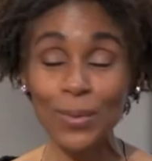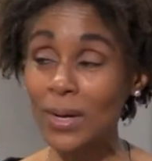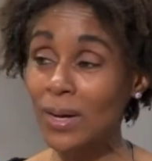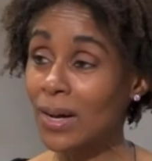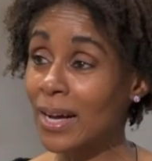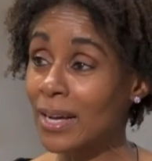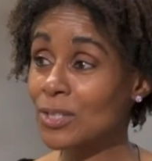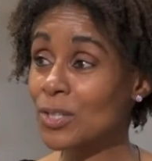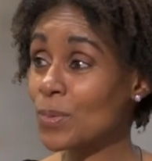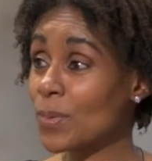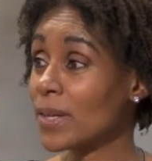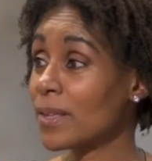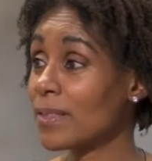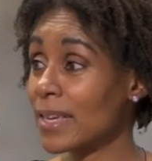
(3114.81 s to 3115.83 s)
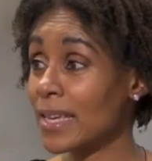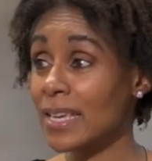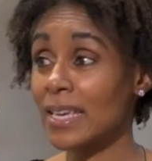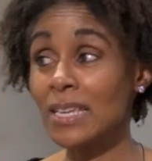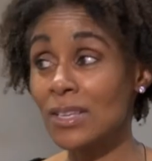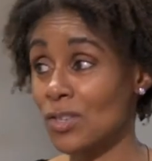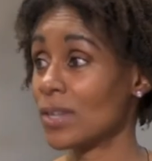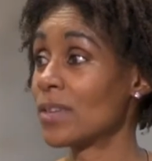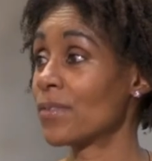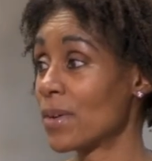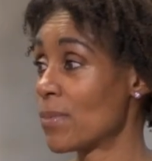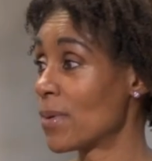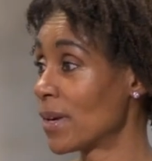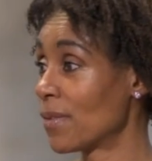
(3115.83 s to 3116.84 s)
well i just want to thank each and
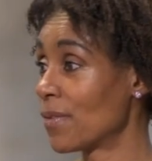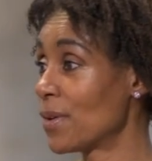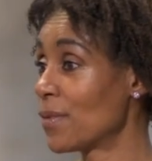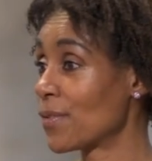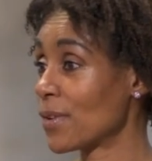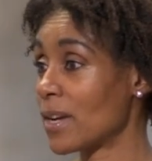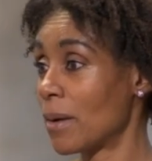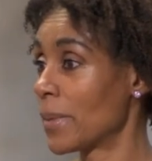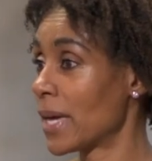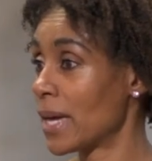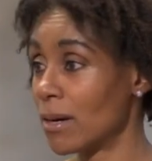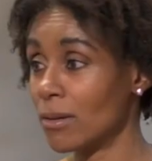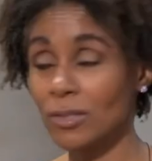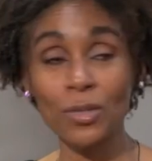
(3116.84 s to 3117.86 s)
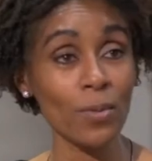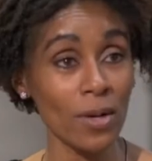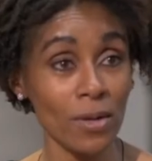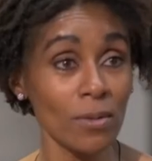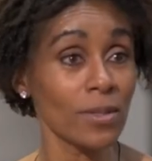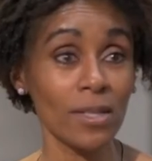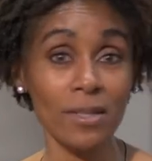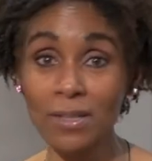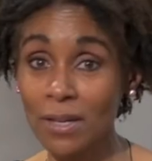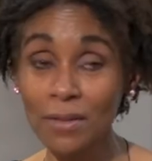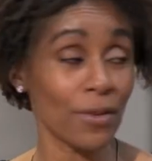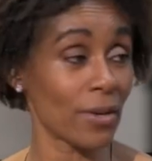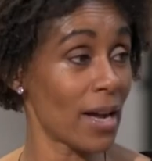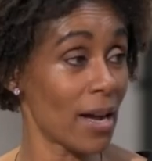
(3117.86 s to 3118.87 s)
every one of you for coming out toronto it's a
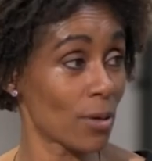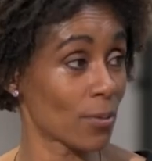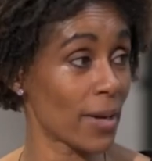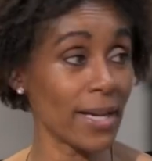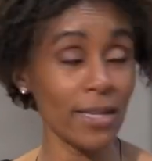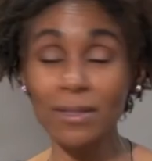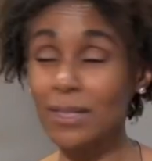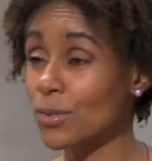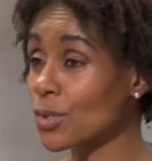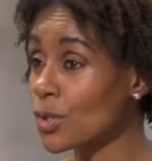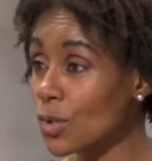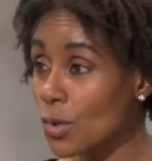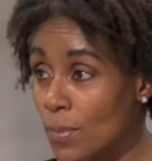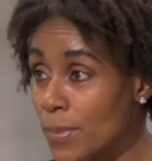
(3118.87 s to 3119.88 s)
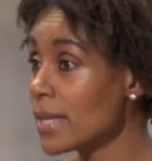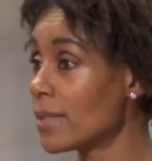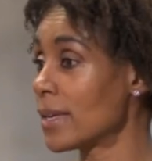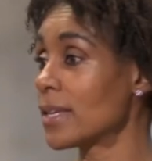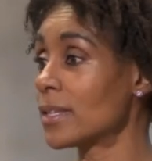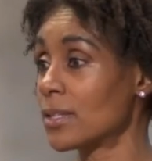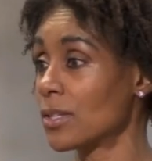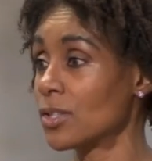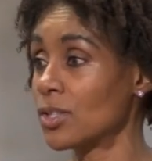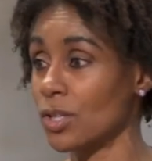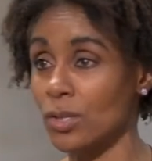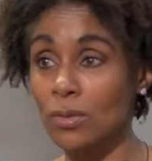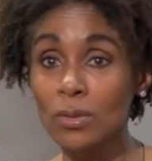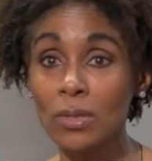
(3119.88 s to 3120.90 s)
tough crowd right there's so tonight. many things to
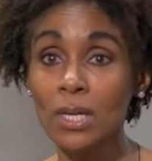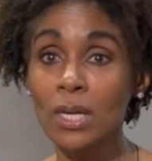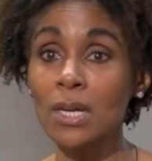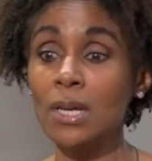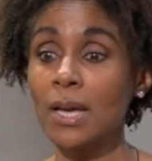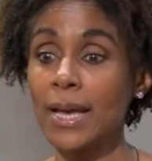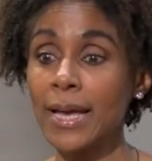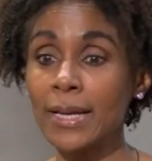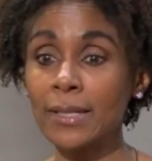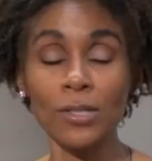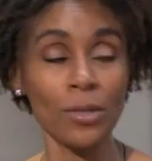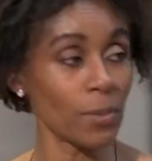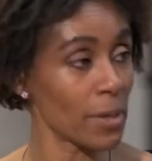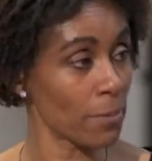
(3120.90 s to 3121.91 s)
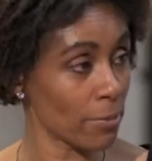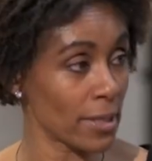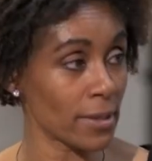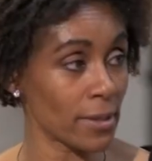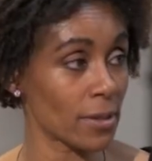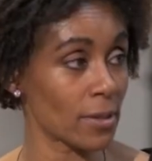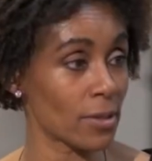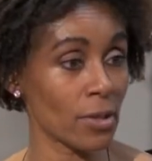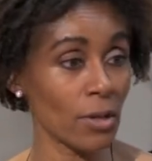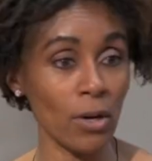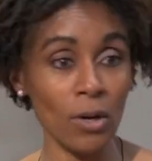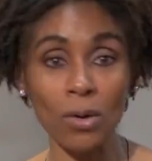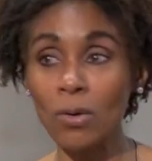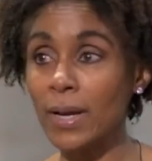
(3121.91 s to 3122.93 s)
do and so many places to
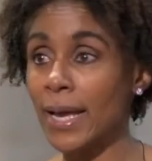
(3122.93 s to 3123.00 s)
go.